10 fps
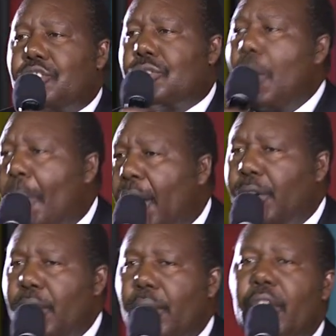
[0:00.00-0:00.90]
support
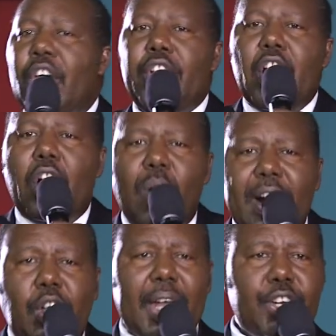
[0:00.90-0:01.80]
you, no
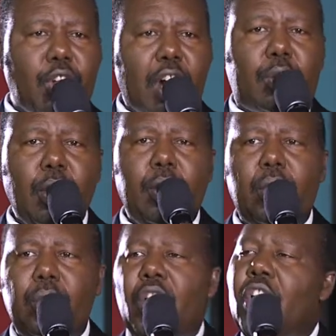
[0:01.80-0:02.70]
one can talk to
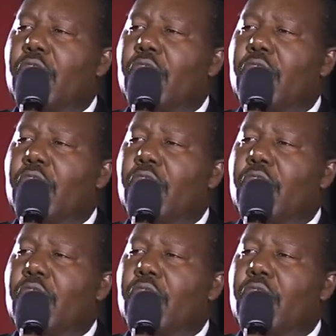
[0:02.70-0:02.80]
you,